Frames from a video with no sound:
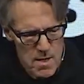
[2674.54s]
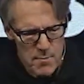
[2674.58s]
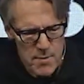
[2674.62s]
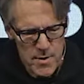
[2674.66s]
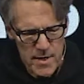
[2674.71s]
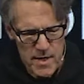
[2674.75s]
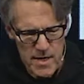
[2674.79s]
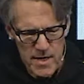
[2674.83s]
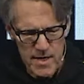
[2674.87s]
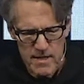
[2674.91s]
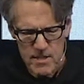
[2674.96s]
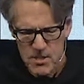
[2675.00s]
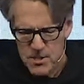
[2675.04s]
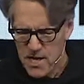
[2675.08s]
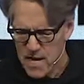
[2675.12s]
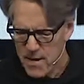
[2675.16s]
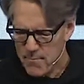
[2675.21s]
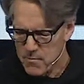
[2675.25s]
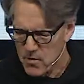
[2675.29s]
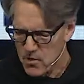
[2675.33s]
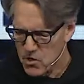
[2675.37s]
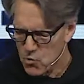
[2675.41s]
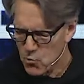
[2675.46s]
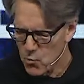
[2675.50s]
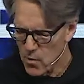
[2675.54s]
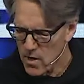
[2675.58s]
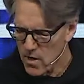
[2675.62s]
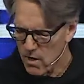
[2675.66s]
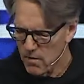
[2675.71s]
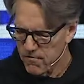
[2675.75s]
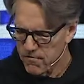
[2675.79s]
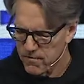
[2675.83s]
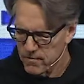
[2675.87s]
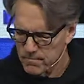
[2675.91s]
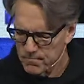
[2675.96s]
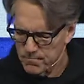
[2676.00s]
Beginning in chapter
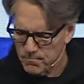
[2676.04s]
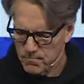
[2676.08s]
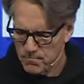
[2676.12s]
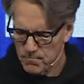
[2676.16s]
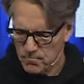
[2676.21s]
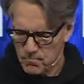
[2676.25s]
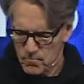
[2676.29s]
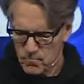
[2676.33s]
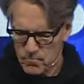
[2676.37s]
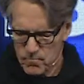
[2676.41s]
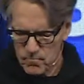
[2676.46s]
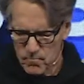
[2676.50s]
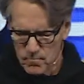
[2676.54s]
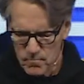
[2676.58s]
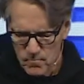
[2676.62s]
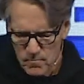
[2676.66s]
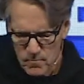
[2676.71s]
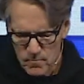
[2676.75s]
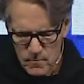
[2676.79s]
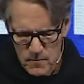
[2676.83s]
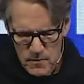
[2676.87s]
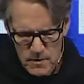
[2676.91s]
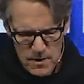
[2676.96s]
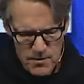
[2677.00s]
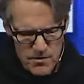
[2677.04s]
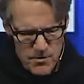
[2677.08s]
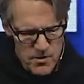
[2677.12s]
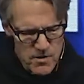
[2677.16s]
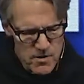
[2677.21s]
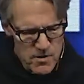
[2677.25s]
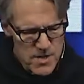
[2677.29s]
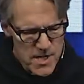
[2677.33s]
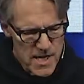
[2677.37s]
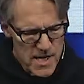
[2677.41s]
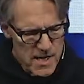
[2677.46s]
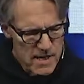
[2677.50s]
twelve, and
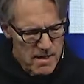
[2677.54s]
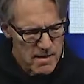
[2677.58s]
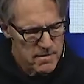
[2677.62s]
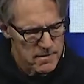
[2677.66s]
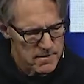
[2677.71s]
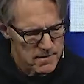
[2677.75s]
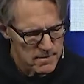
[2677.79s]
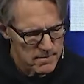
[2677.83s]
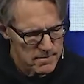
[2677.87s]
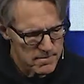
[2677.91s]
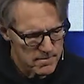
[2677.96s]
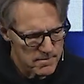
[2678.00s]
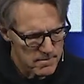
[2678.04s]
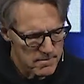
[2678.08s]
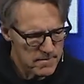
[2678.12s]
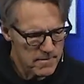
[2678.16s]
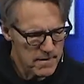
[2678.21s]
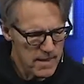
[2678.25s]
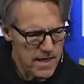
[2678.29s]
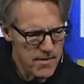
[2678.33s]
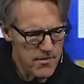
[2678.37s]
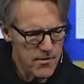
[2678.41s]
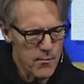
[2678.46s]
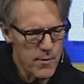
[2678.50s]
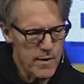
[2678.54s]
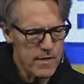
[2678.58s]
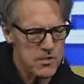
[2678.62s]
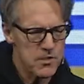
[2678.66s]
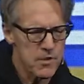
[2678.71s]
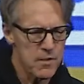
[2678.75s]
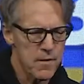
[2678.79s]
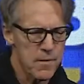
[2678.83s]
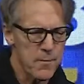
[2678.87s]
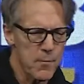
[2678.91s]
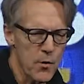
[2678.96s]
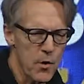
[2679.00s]
thirteen, and the rest
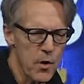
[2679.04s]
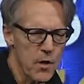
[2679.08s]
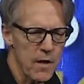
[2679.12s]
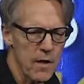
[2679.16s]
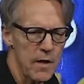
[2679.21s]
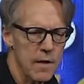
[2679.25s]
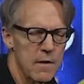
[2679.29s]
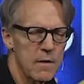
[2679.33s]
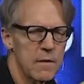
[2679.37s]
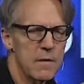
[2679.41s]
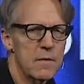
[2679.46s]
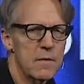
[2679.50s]
of the book,